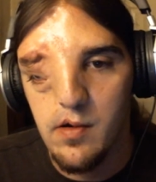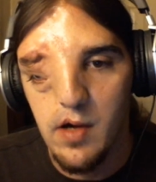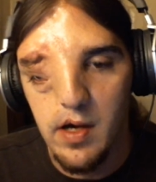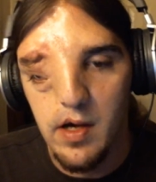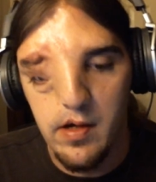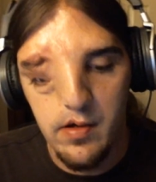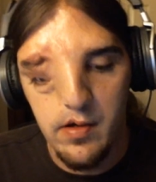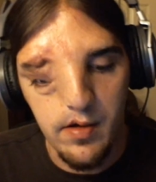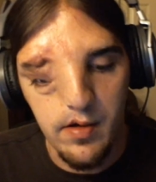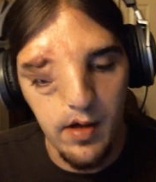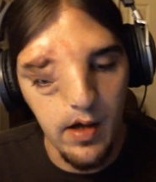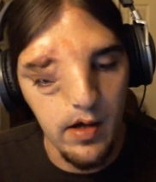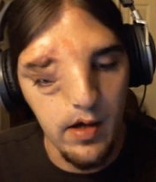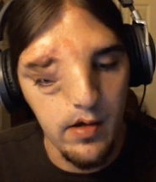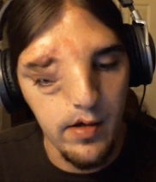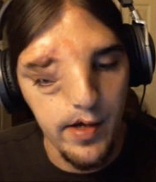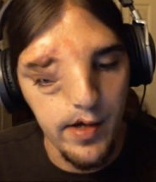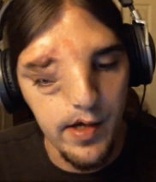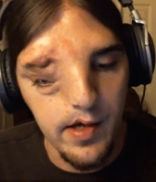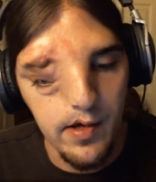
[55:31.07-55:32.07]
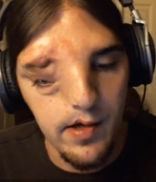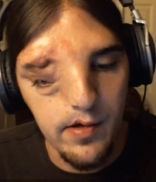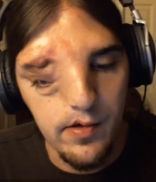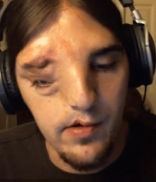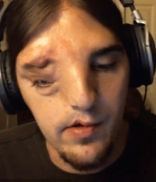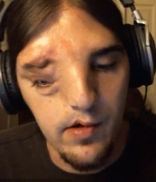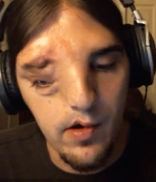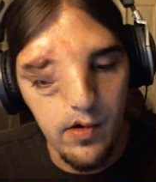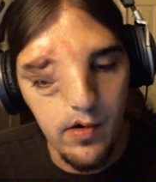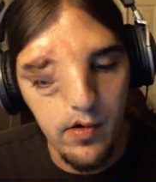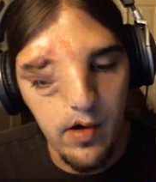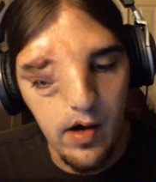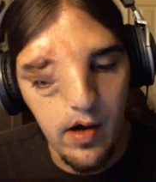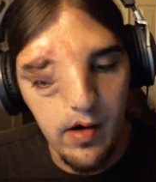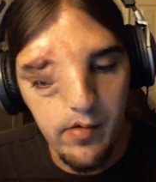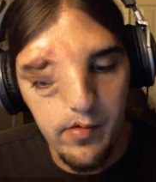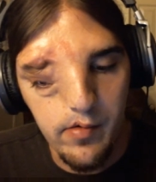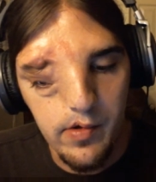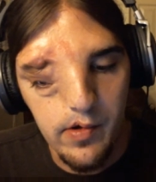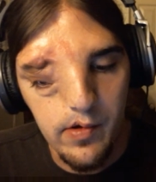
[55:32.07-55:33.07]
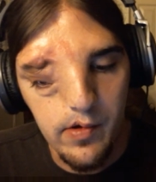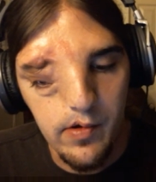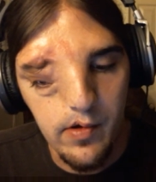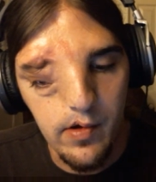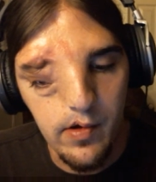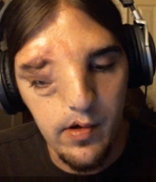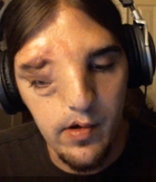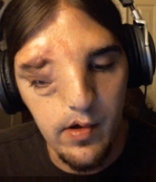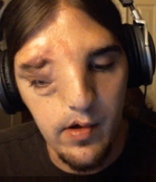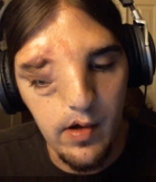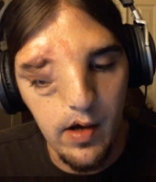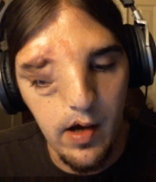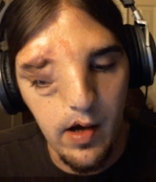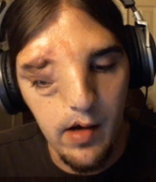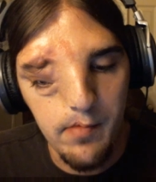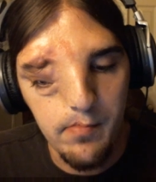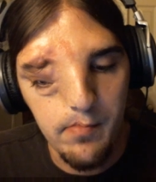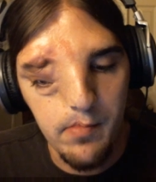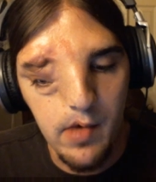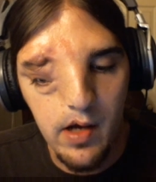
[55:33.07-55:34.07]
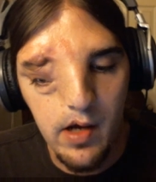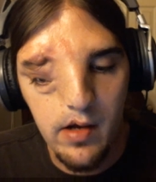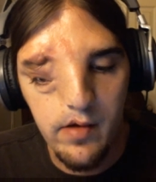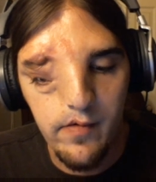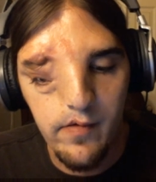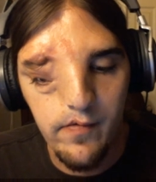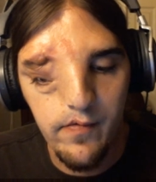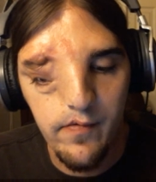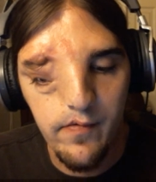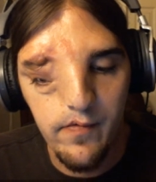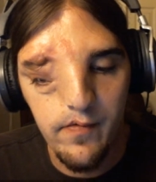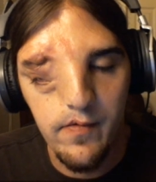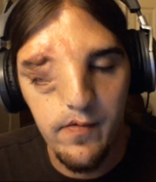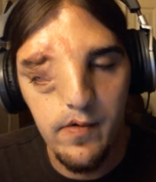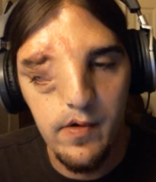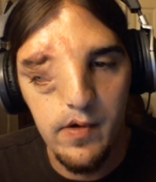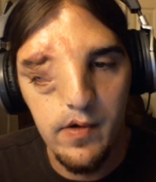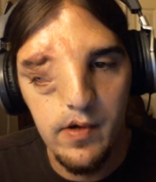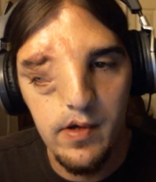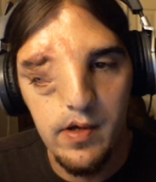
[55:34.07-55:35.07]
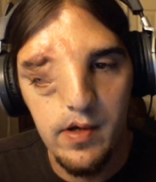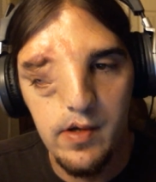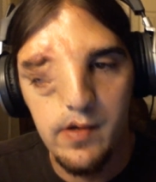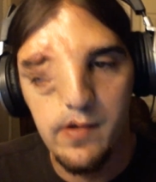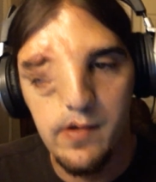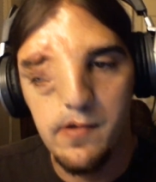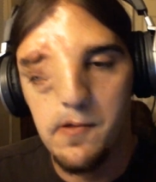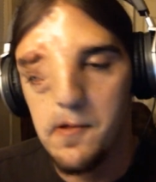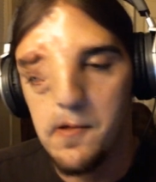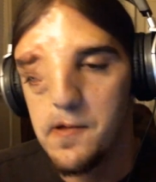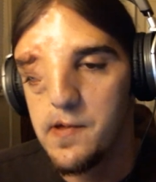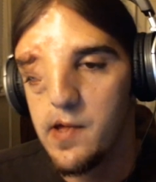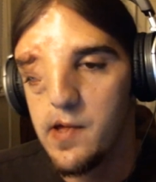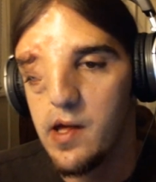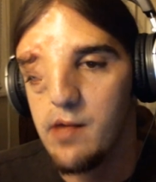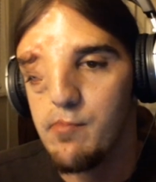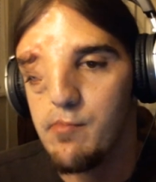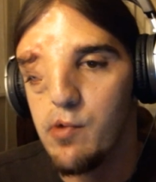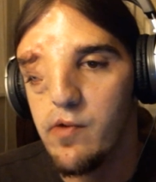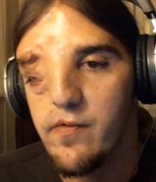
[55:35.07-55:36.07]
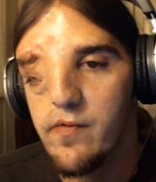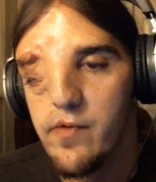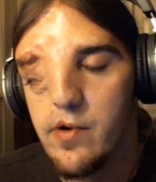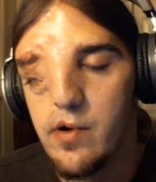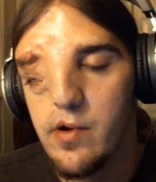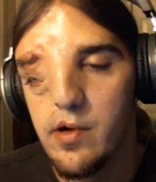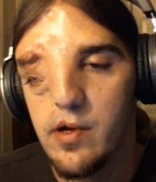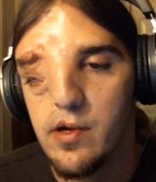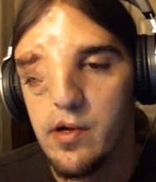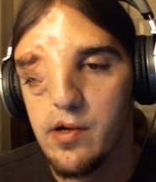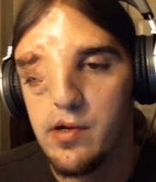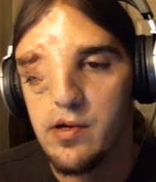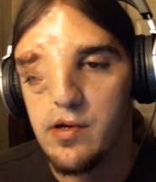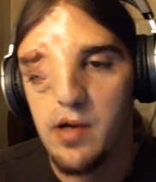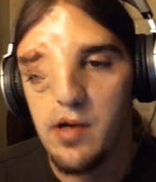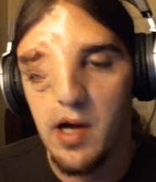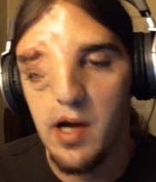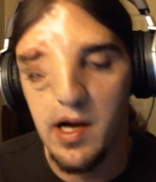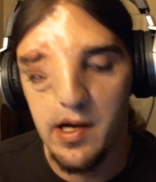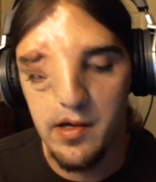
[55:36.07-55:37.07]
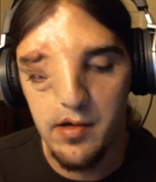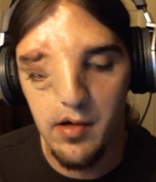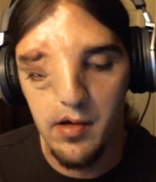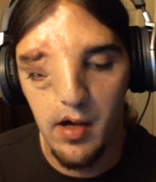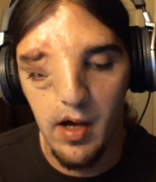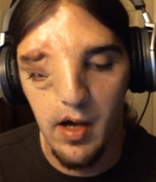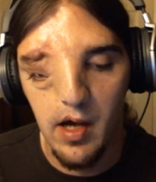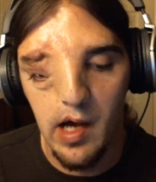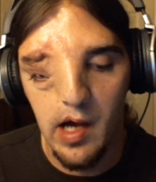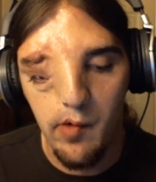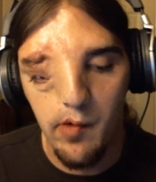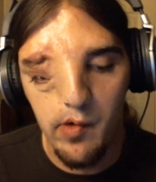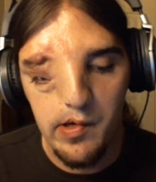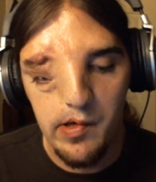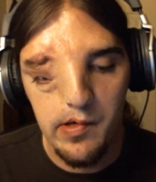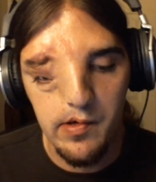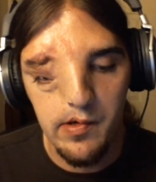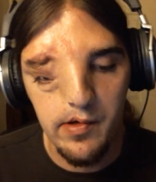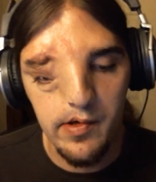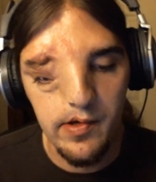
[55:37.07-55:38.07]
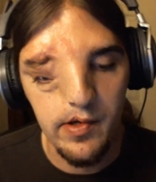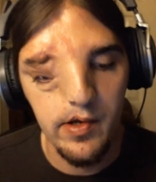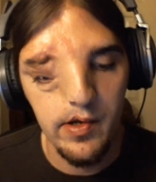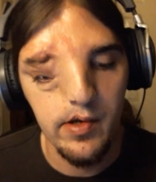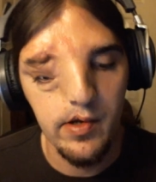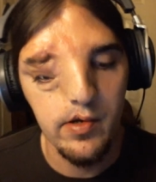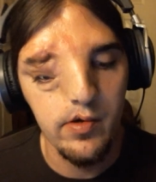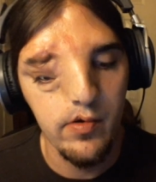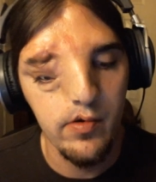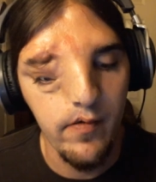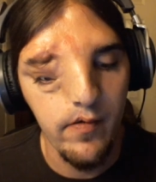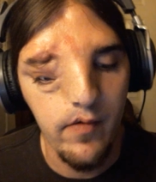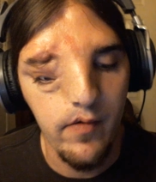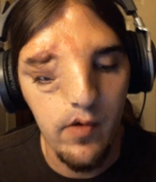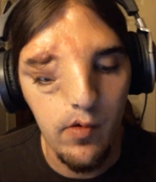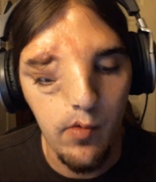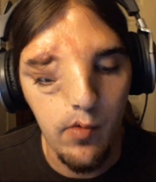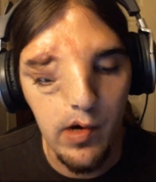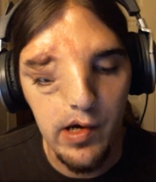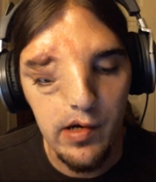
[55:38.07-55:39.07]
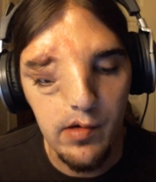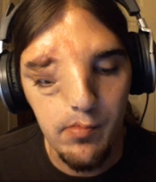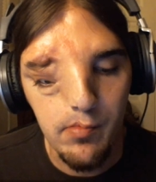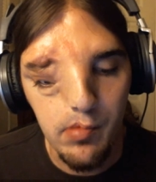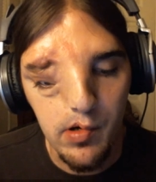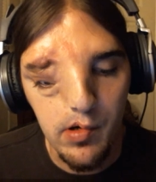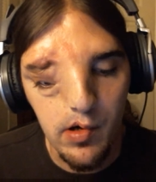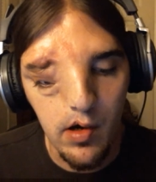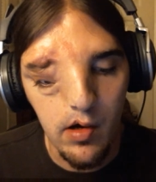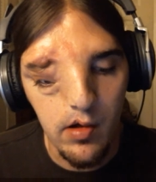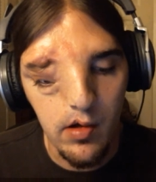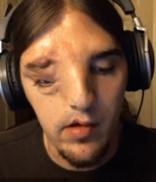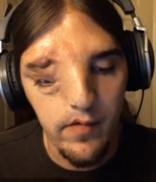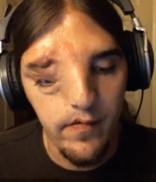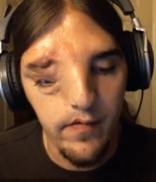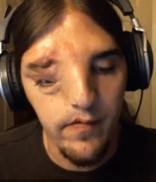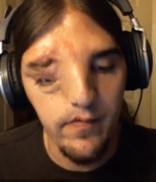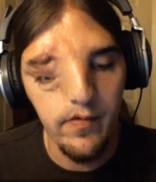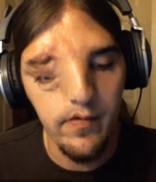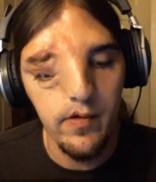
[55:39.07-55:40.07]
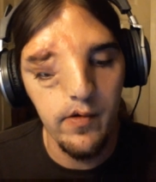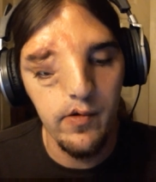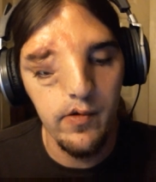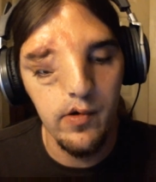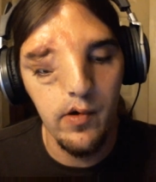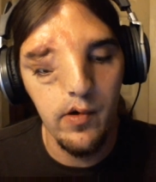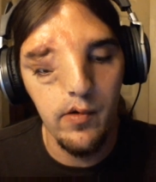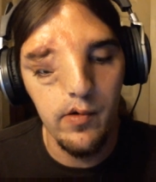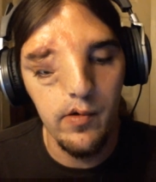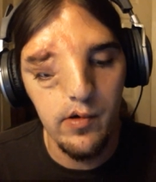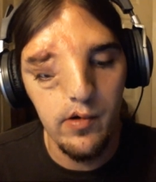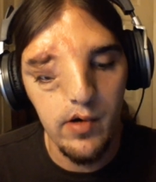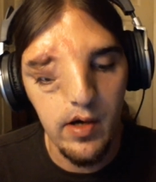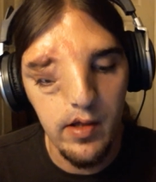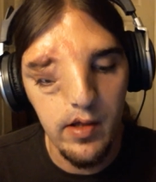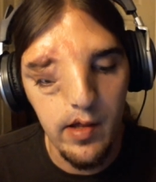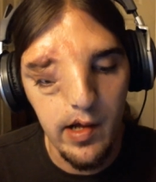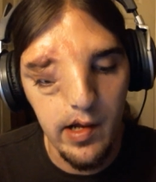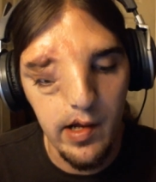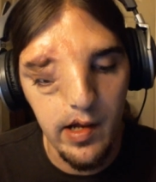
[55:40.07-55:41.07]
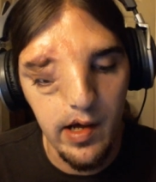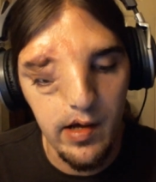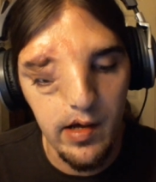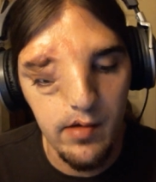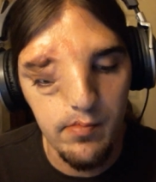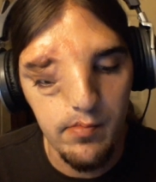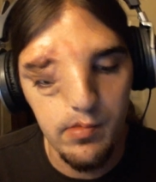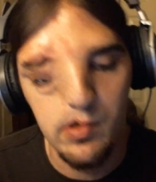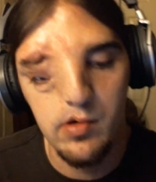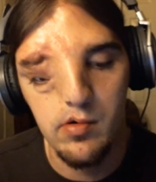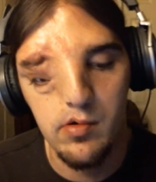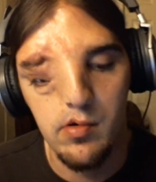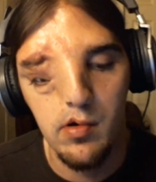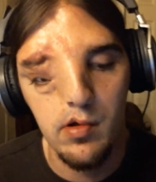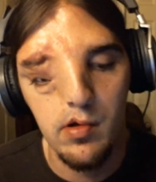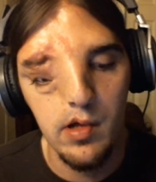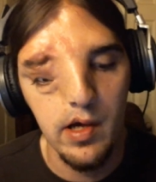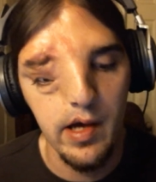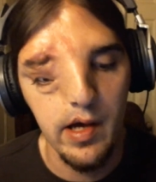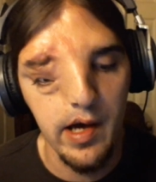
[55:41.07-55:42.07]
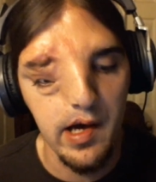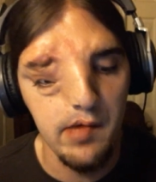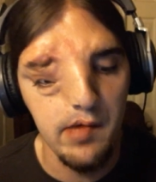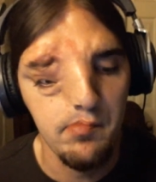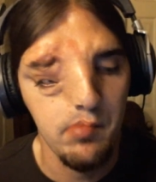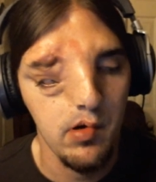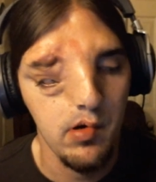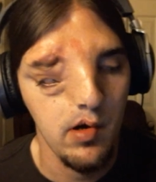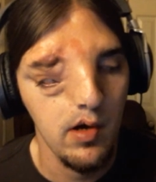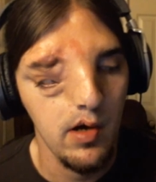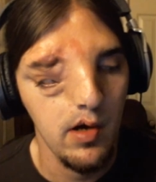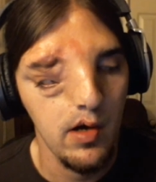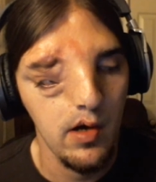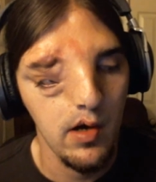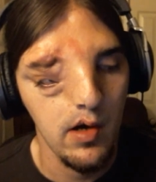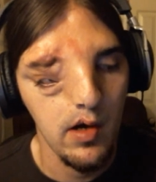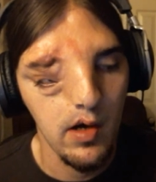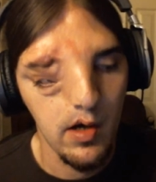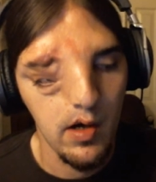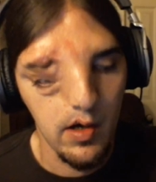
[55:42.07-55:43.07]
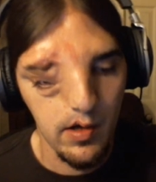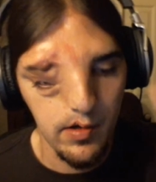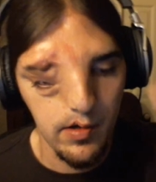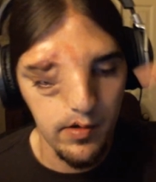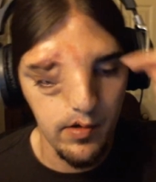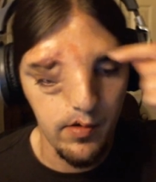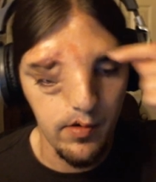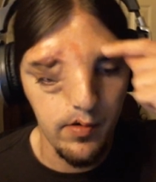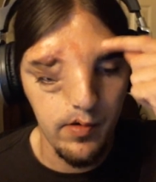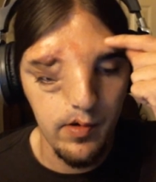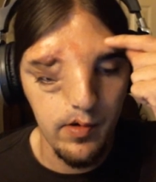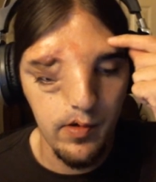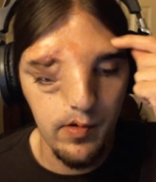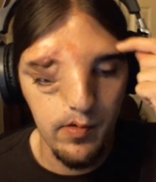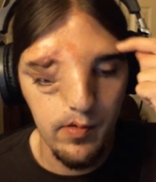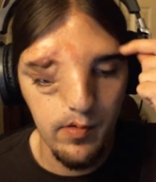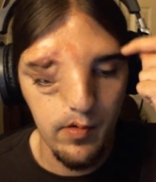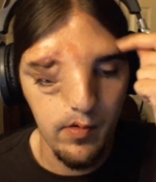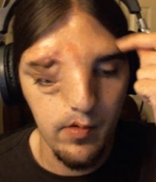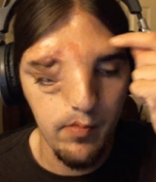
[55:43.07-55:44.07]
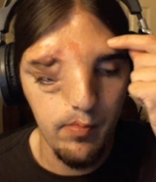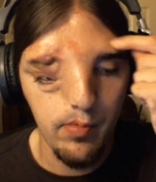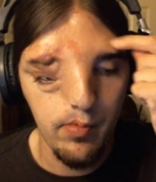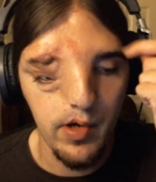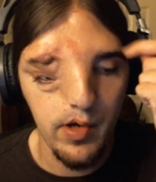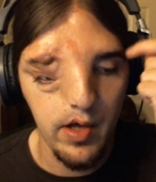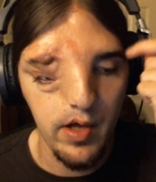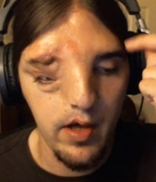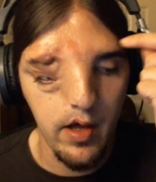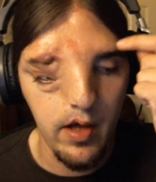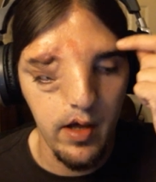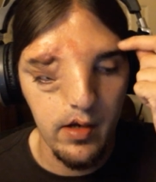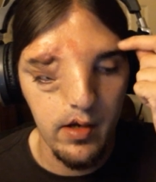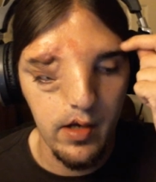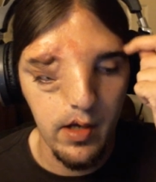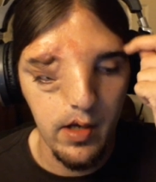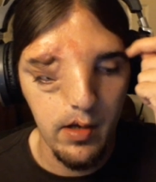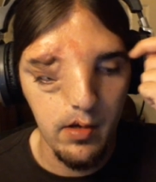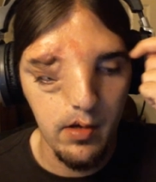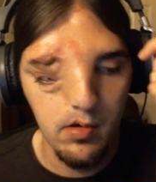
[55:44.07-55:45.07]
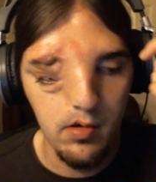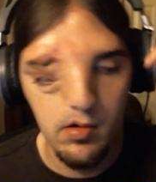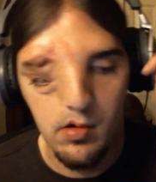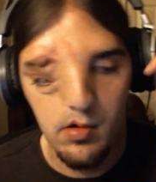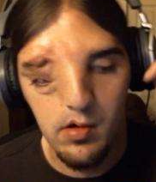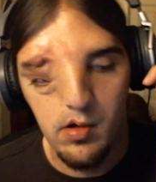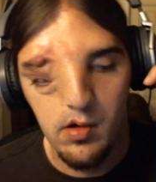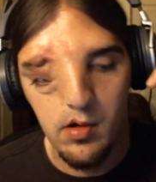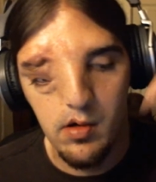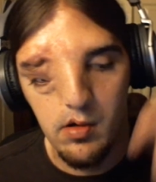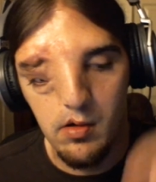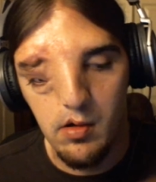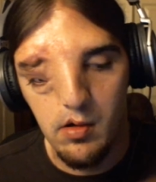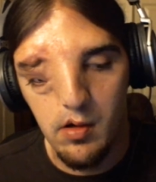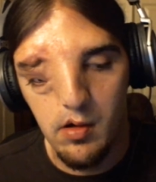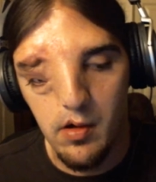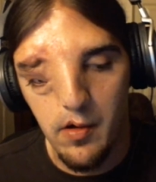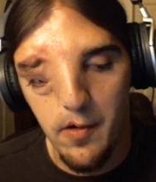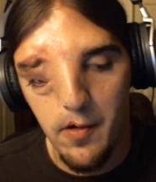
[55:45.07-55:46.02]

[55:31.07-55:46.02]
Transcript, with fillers: Yeah, I I like his show. I was I'm kind of it's the same over here. I I wasn't listening to it for a while, but all of the shows are on that Adam Carolla app, hmm so it's pretty handy.